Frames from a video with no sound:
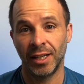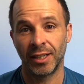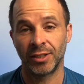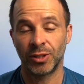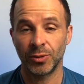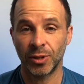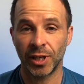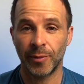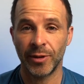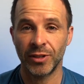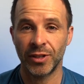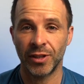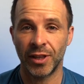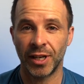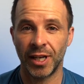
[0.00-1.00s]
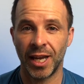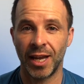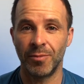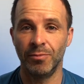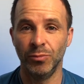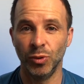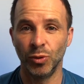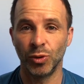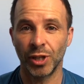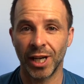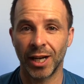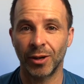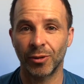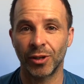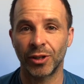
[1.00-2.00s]
I do come into the net more
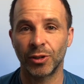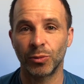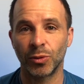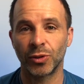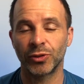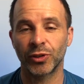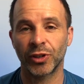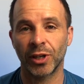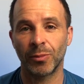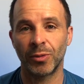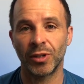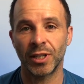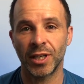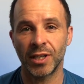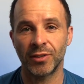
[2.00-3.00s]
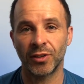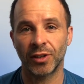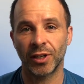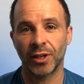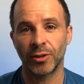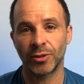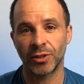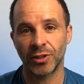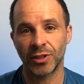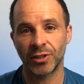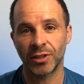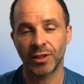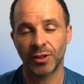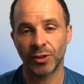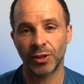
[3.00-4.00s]
now than I was a couple of years ago, so this
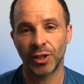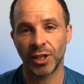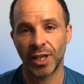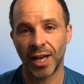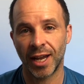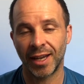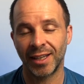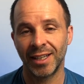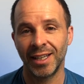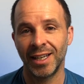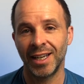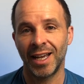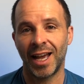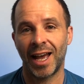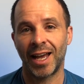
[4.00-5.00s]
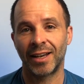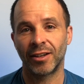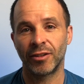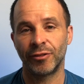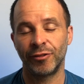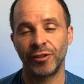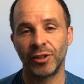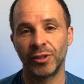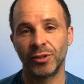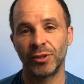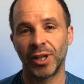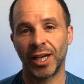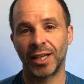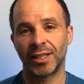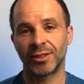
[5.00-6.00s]
is good at net. And I
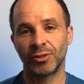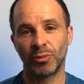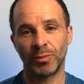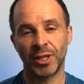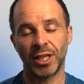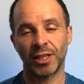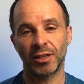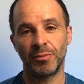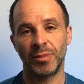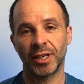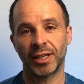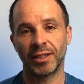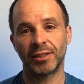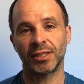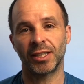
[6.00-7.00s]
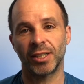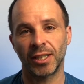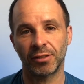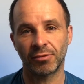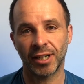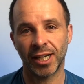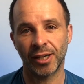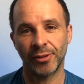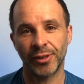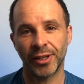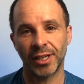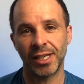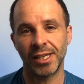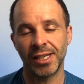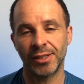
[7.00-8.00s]
feel as not being the biggest guy around that
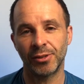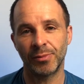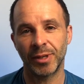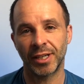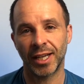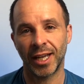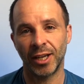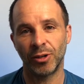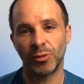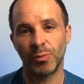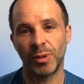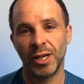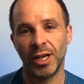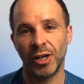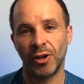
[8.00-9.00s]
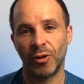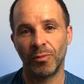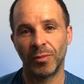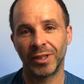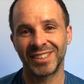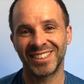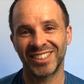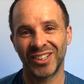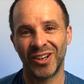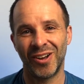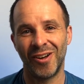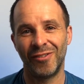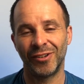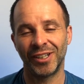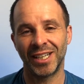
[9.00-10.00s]
a little bit of help on my
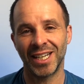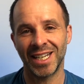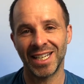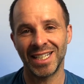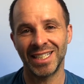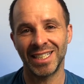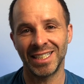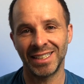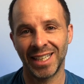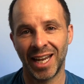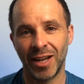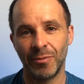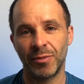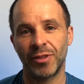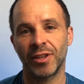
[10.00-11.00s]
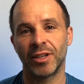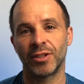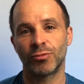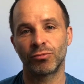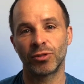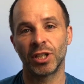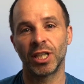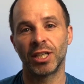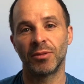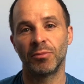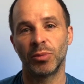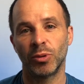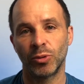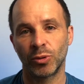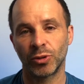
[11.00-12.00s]
serve and easy depth is really
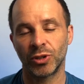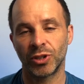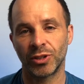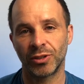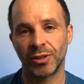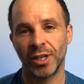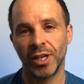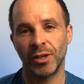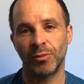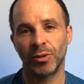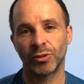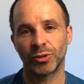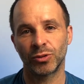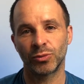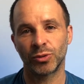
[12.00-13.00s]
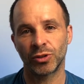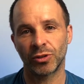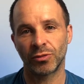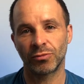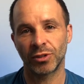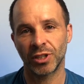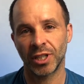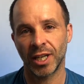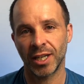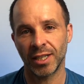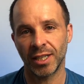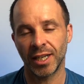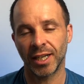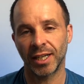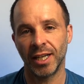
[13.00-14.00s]
important whilst also
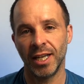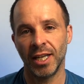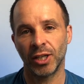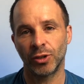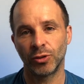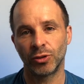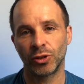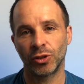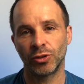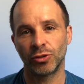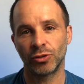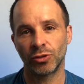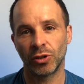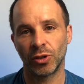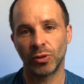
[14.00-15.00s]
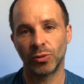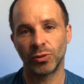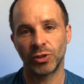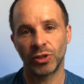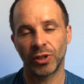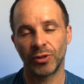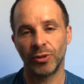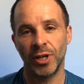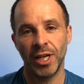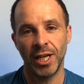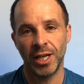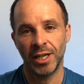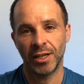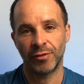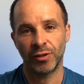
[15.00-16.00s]
retaining good control. So
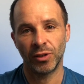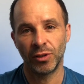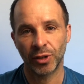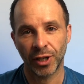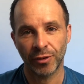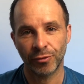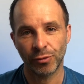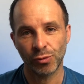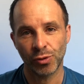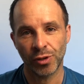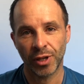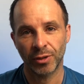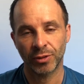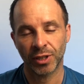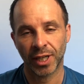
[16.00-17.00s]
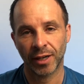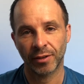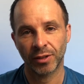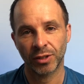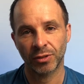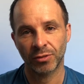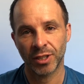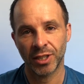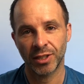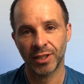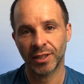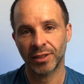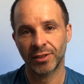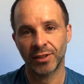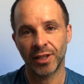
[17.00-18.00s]
if you're looking for all of those
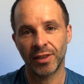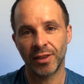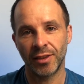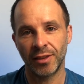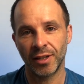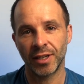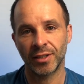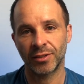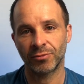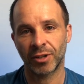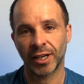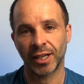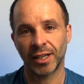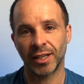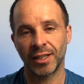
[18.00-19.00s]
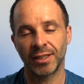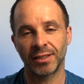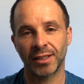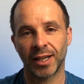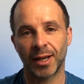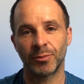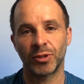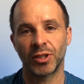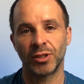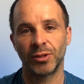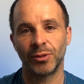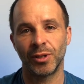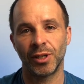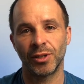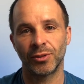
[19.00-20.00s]
characteristics, then this racket is
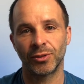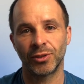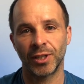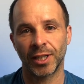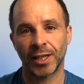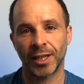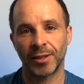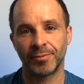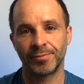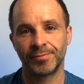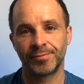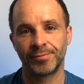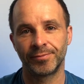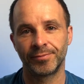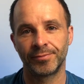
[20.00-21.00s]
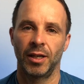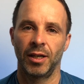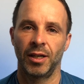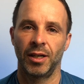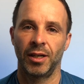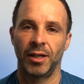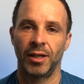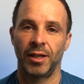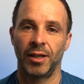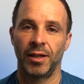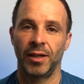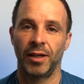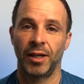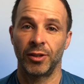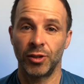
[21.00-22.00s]
absolutely your ticket.
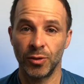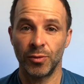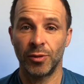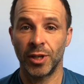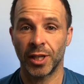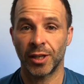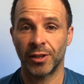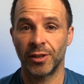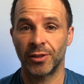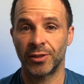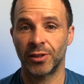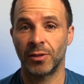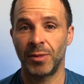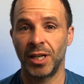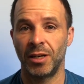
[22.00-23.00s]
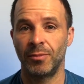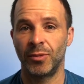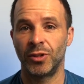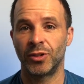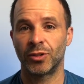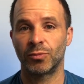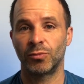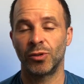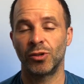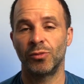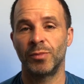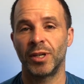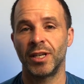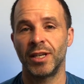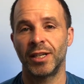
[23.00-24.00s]
I do think that some elements will
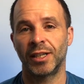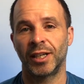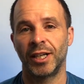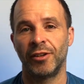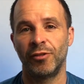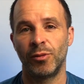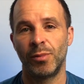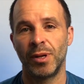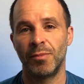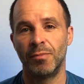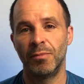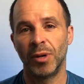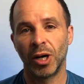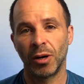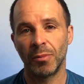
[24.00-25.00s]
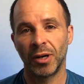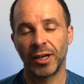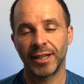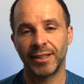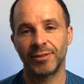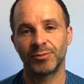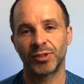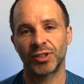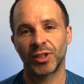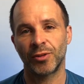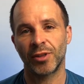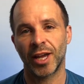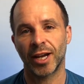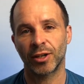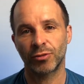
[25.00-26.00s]
be kind of a bit marmite, so
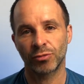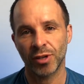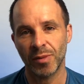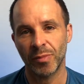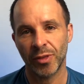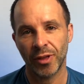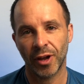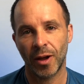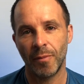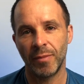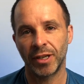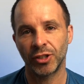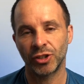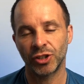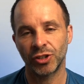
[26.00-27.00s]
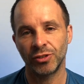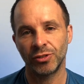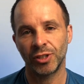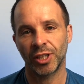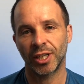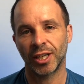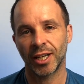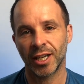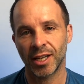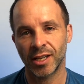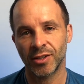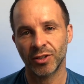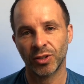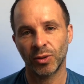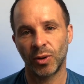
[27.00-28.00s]
that grip that I mentioned, you know, it
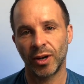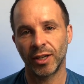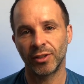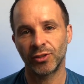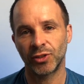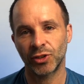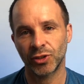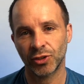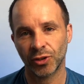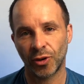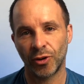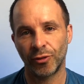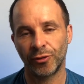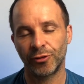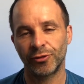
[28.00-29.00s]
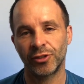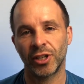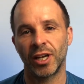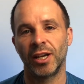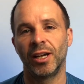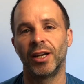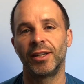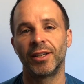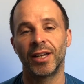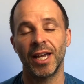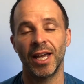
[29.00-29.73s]
is quite soft and